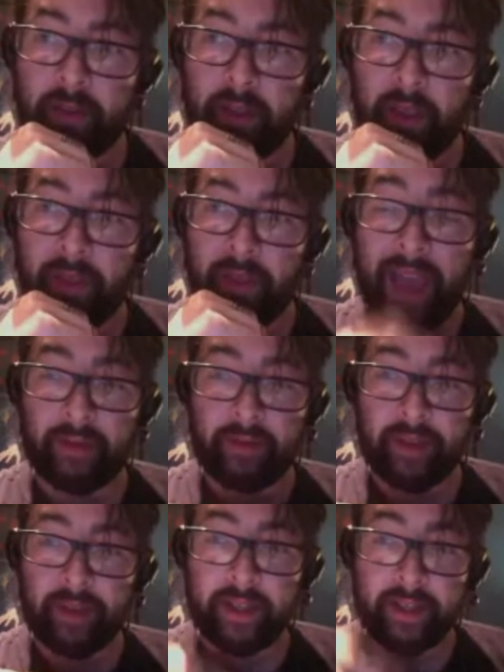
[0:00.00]
that
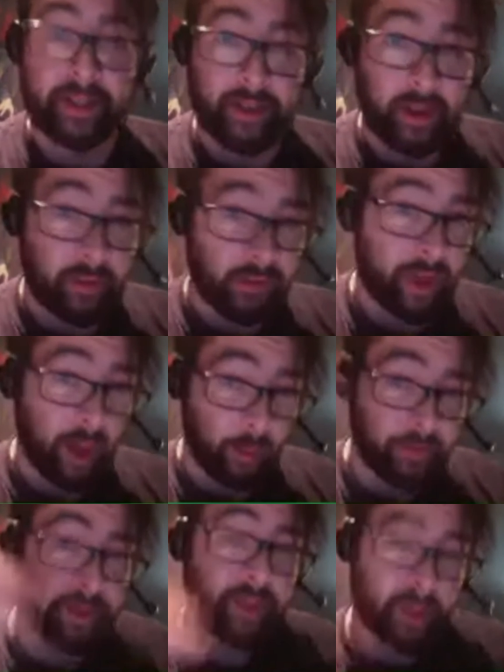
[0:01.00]
in itself
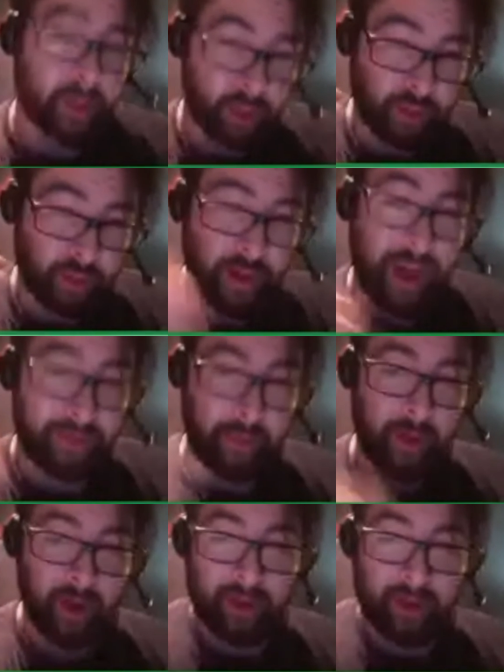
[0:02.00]
helps to create the
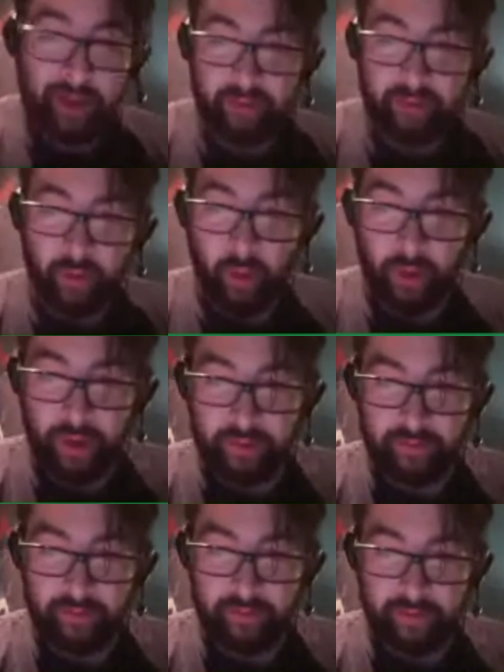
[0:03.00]
market for
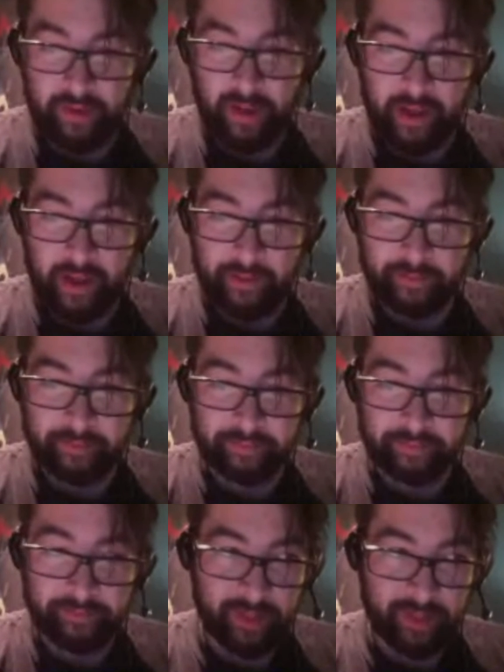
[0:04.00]

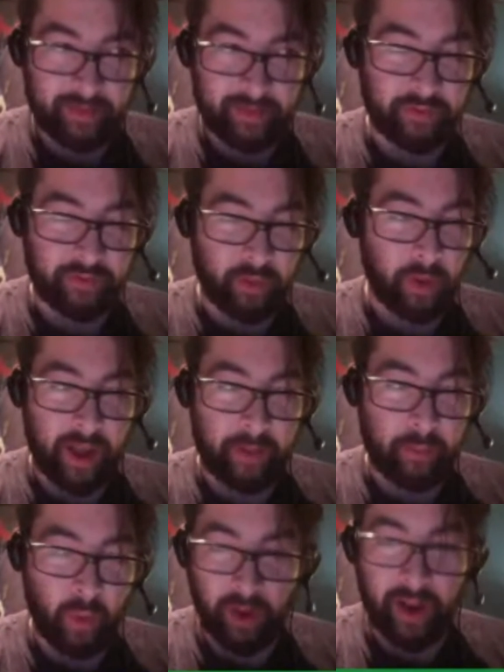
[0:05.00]
more
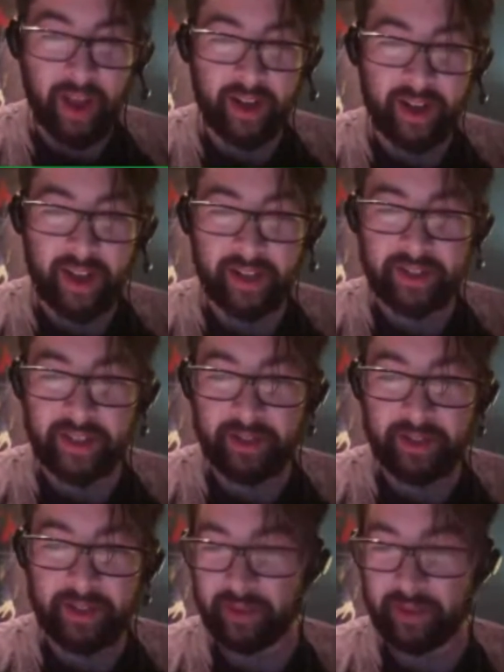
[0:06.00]
99 cents
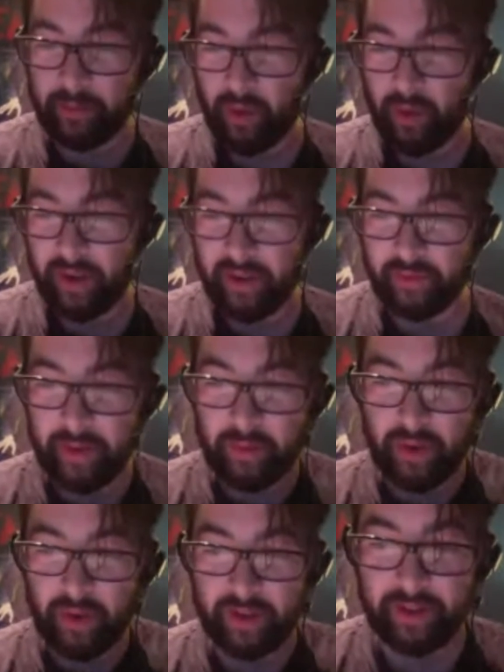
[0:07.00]
books and more free
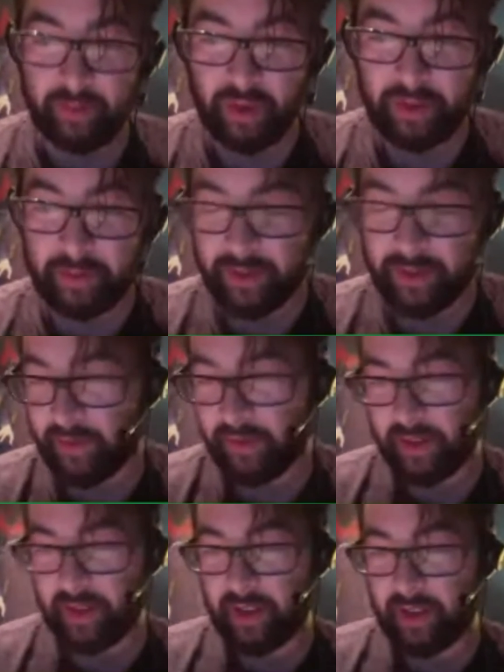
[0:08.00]
books and more
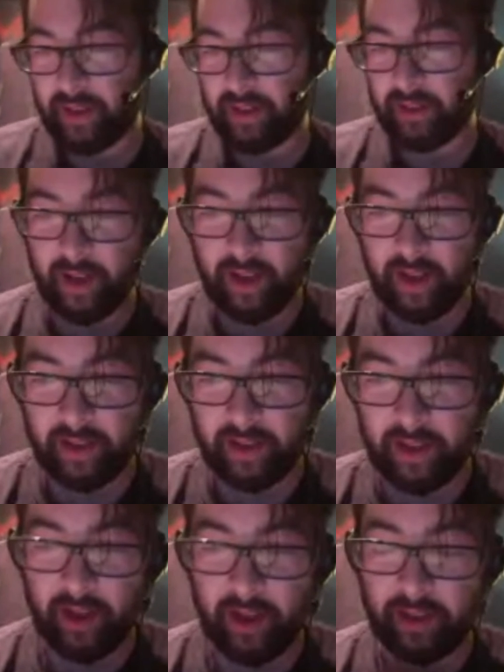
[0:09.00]
specifically
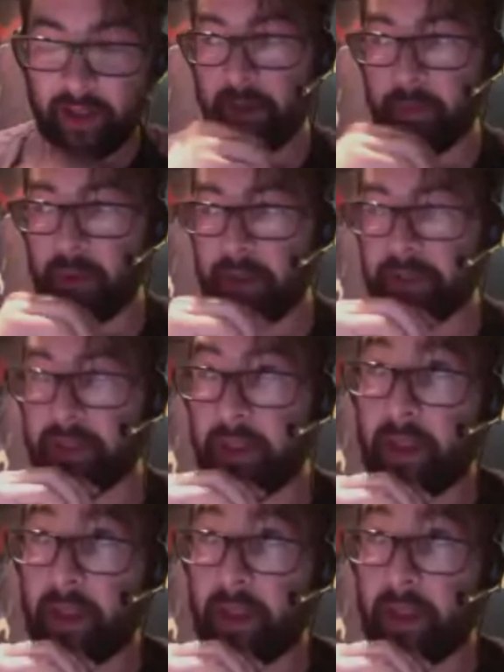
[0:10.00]
unlimited books.